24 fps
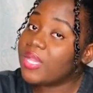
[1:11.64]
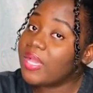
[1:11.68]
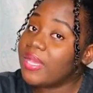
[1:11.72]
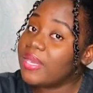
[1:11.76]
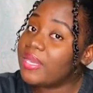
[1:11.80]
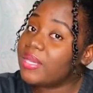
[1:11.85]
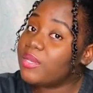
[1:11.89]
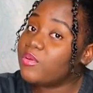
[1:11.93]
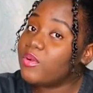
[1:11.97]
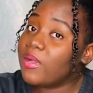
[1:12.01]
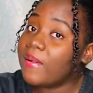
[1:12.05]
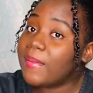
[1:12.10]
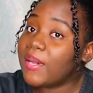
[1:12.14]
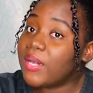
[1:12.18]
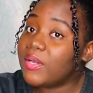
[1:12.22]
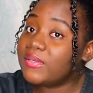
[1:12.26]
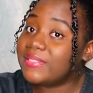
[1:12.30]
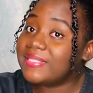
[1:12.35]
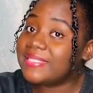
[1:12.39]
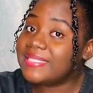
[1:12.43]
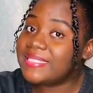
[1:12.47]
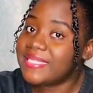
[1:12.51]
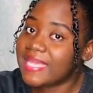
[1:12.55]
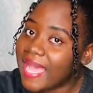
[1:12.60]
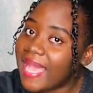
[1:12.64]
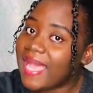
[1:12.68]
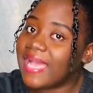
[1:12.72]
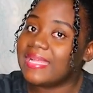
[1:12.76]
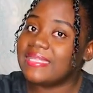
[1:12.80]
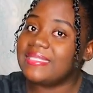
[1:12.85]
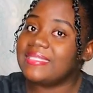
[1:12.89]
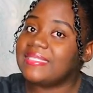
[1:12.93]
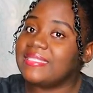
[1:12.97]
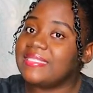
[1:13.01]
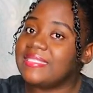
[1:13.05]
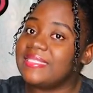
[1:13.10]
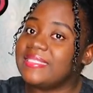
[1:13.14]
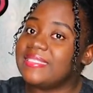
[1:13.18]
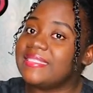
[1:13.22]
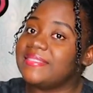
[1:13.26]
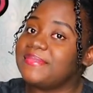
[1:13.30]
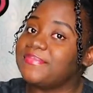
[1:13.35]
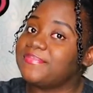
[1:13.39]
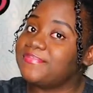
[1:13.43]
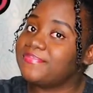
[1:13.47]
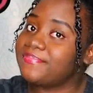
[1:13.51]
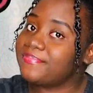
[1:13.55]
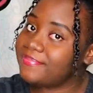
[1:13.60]
we're going to do about that?
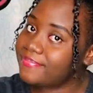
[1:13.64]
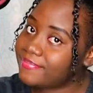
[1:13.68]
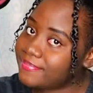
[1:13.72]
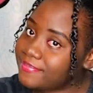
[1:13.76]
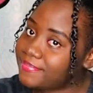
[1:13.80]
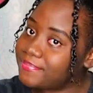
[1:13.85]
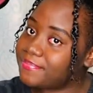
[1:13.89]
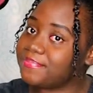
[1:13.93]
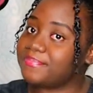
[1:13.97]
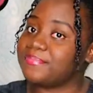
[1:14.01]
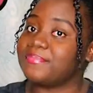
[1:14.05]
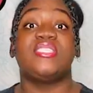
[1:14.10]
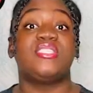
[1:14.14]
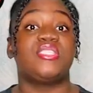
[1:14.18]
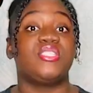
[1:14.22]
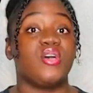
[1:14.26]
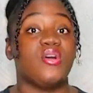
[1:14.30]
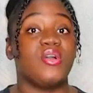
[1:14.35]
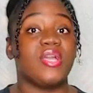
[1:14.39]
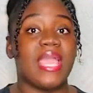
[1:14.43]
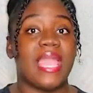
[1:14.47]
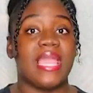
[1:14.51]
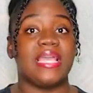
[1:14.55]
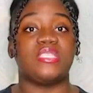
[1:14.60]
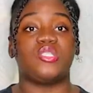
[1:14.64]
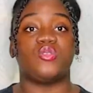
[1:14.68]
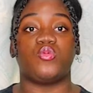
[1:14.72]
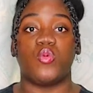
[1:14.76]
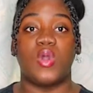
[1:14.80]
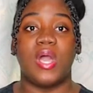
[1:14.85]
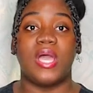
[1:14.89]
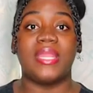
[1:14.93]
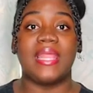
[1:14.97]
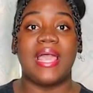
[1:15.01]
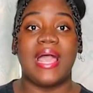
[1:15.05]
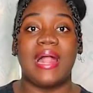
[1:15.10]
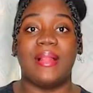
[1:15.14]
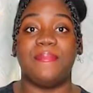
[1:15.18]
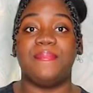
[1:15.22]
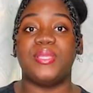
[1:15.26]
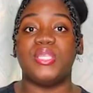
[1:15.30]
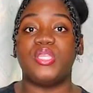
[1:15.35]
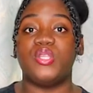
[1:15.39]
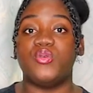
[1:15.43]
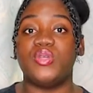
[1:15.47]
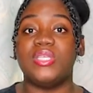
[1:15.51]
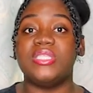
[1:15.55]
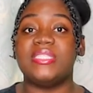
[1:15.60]
Hmm. So guys, what I'll
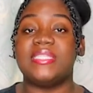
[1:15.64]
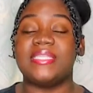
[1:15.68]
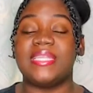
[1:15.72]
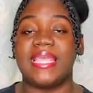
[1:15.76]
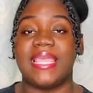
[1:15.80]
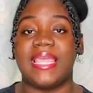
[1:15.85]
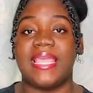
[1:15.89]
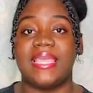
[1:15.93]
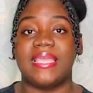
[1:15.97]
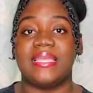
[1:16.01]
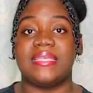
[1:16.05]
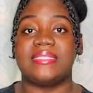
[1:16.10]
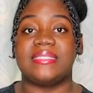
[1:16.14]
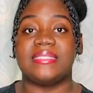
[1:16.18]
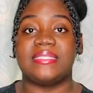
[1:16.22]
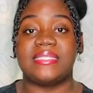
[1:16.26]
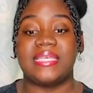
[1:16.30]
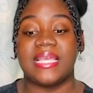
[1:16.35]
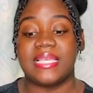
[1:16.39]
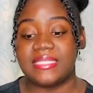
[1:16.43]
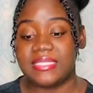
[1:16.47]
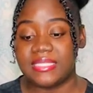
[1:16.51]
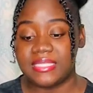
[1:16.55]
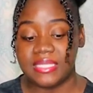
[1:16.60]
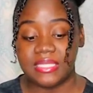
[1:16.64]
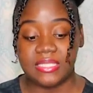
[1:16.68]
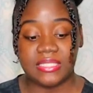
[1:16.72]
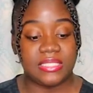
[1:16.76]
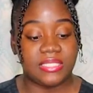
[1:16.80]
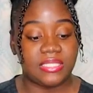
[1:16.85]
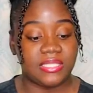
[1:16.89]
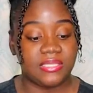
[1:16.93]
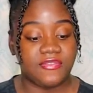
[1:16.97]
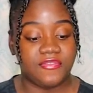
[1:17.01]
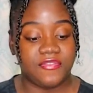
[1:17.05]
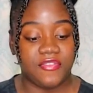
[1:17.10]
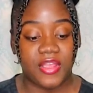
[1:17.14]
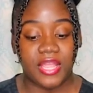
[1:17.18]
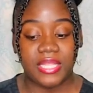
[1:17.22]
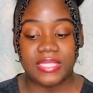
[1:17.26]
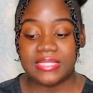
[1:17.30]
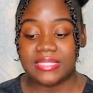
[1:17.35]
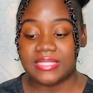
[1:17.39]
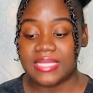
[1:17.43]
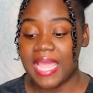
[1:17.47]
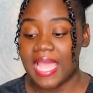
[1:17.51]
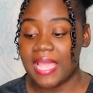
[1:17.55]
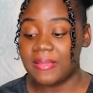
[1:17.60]
be doing today is testing
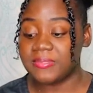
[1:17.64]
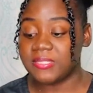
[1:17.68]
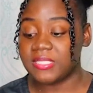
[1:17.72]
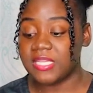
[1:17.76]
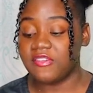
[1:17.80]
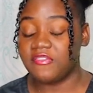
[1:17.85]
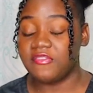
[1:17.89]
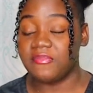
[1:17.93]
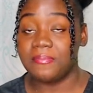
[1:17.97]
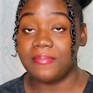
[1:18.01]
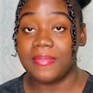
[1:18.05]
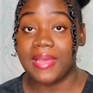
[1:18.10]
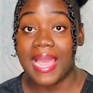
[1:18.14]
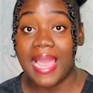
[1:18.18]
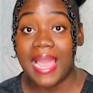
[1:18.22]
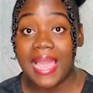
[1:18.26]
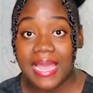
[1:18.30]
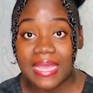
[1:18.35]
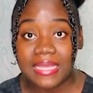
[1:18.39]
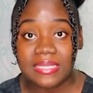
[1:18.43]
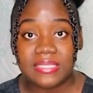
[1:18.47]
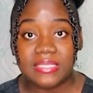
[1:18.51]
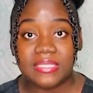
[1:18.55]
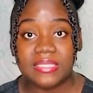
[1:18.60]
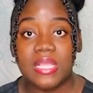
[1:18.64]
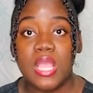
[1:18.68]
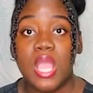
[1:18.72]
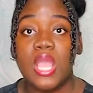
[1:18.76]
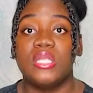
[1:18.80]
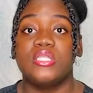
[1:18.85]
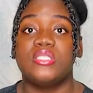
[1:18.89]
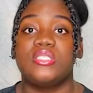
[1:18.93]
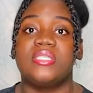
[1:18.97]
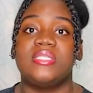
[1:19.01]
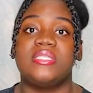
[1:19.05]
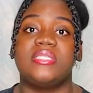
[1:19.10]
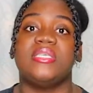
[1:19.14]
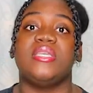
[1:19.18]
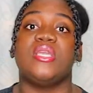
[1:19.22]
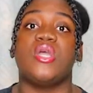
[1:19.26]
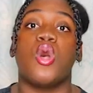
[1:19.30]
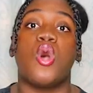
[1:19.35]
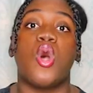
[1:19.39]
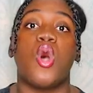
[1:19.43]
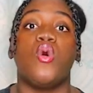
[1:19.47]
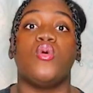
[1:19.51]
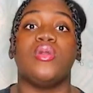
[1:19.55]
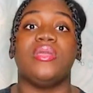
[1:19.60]
different types of masks to see
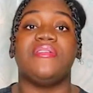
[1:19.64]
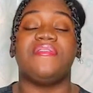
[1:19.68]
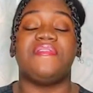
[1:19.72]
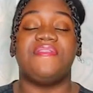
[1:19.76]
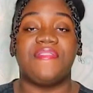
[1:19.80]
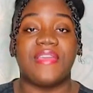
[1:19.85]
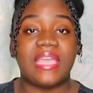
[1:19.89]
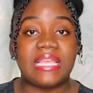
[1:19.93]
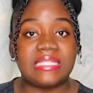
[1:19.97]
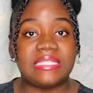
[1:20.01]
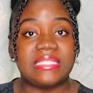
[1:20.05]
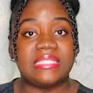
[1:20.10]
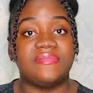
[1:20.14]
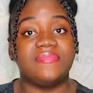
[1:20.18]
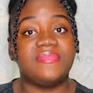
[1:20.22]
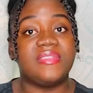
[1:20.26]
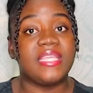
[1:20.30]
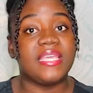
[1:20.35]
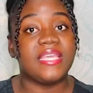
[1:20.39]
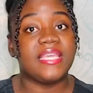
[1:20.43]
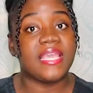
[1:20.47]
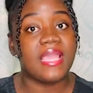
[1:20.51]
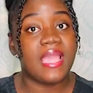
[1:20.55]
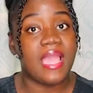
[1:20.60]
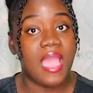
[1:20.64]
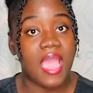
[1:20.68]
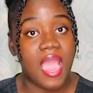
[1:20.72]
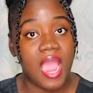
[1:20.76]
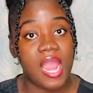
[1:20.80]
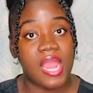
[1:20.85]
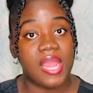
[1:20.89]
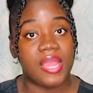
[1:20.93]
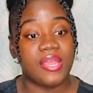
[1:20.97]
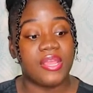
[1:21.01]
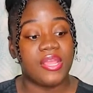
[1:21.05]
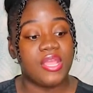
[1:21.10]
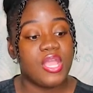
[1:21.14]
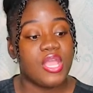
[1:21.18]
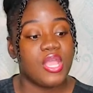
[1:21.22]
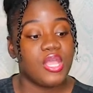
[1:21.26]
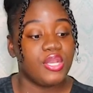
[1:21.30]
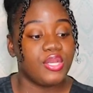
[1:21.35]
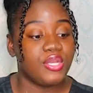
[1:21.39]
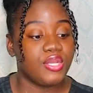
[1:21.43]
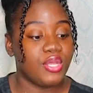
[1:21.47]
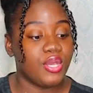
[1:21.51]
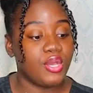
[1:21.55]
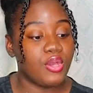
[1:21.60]
how effective they are
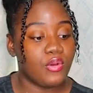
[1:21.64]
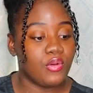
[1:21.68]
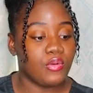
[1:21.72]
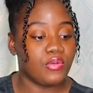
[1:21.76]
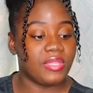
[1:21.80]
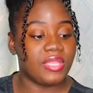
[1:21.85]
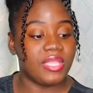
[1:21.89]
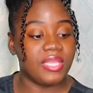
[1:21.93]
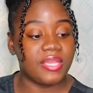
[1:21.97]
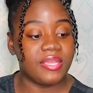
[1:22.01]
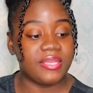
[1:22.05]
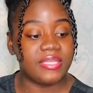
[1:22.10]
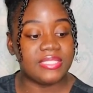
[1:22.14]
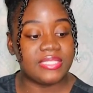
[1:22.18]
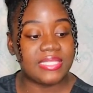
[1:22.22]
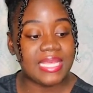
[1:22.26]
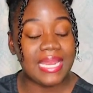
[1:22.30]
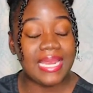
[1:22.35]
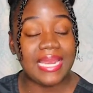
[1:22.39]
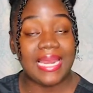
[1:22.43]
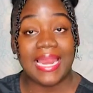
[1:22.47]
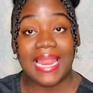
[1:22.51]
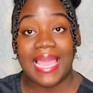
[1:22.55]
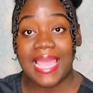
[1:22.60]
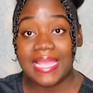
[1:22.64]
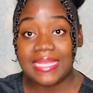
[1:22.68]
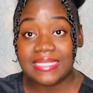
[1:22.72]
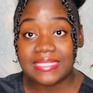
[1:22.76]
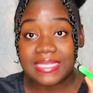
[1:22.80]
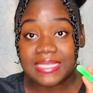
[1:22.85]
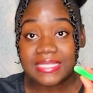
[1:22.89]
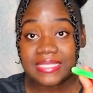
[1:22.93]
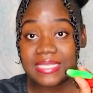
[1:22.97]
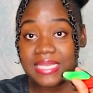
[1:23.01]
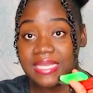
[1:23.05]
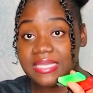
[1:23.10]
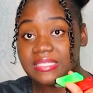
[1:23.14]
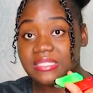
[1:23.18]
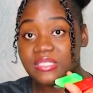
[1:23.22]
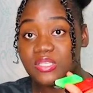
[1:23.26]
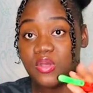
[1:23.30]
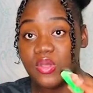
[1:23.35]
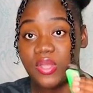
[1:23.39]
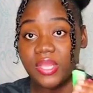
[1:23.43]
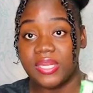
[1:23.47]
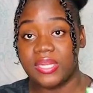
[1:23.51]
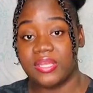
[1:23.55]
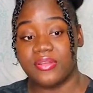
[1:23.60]
now there is a lighter test
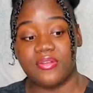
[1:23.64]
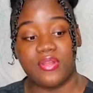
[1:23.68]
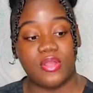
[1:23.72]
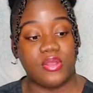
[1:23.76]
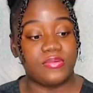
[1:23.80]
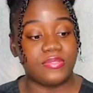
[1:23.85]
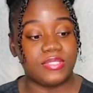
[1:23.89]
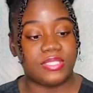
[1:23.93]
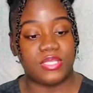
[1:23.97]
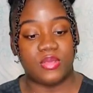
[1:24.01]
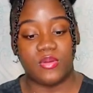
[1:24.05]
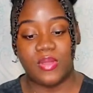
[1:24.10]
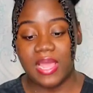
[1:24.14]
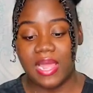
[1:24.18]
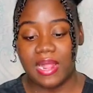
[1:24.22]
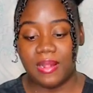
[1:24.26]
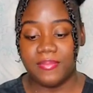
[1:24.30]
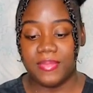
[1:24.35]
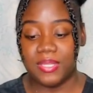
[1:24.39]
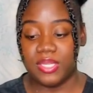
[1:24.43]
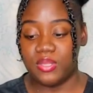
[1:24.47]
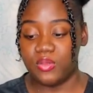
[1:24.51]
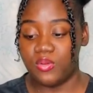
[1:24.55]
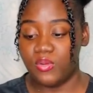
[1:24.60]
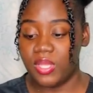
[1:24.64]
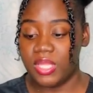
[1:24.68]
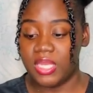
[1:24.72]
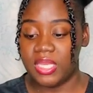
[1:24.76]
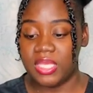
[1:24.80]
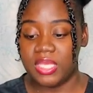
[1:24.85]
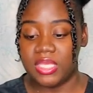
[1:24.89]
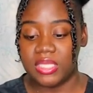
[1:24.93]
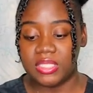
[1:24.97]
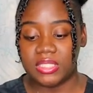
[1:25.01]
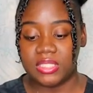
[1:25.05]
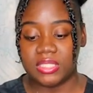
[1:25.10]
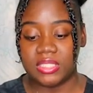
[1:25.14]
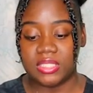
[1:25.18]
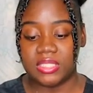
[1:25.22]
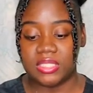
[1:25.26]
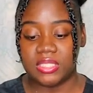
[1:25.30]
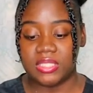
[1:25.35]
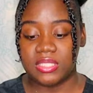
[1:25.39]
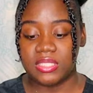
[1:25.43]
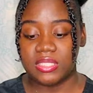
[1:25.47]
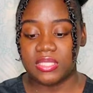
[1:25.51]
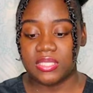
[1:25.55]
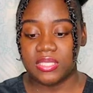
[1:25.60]
going around so what i'll be doing
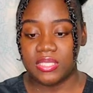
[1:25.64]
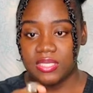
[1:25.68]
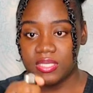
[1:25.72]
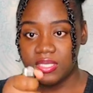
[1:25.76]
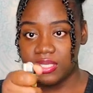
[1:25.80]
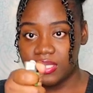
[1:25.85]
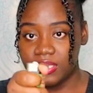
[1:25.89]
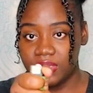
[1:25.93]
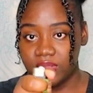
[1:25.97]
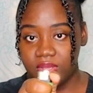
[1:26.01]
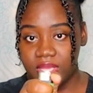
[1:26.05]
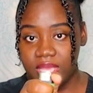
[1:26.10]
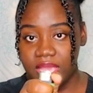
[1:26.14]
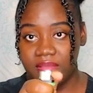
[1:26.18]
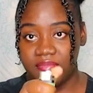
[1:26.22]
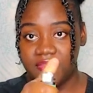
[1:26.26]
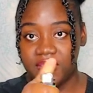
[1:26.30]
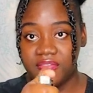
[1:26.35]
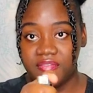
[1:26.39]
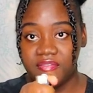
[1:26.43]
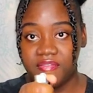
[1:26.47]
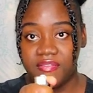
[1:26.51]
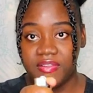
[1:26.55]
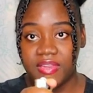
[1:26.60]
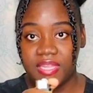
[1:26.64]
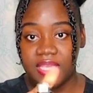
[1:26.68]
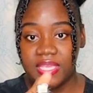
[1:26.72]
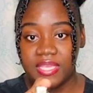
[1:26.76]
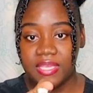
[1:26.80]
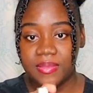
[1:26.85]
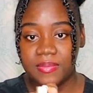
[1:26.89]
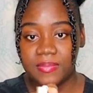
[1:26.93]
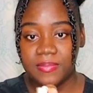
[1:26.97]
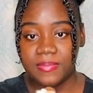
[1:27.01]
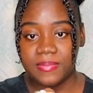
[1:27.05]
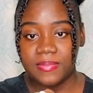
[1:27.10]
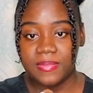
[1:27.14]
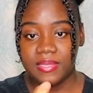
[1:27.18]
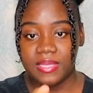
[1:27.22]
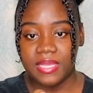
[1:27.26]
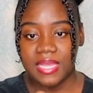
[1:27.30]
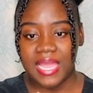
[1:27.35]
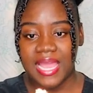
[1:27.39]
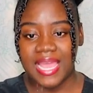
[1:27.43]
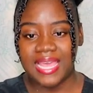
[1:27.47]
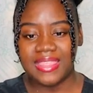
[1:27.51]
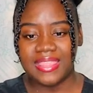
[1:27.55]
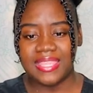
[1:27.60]
is you know you have your flame
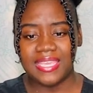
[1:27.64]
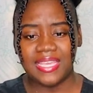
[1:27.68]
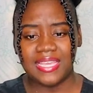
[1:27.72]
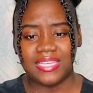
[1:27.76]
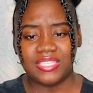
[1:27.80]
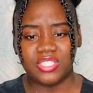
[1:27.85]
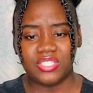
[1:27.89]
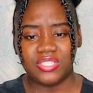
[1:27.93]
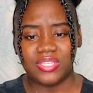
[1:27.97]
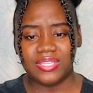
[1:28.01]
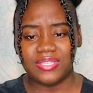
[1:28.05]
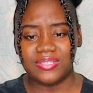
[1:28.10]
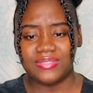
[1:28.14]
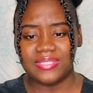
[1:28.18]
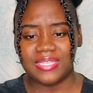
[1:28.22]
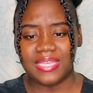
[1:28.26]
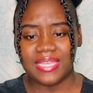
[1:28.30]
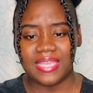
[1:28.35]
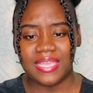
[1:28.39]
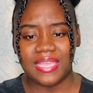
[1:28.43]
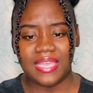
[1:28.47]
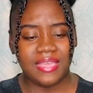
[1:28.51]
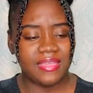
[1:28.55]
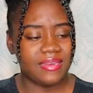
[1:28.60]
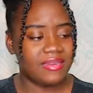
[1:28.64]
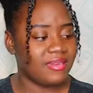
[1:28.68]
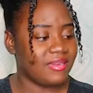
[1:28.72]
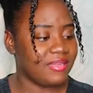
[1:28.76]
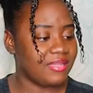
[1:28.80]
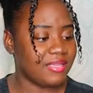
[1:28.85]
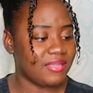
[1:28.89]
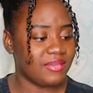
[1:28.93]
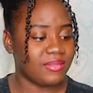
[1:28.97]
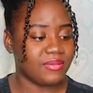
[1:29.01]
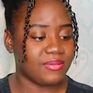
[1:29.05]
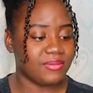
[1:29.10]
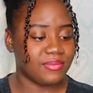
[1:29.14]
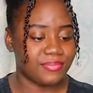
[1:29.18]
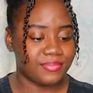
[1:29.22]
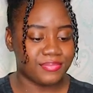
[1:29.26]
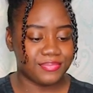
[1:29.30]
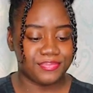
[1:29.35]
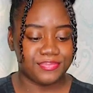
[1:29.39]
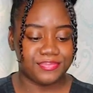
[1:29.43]
i think i should have used a candle you know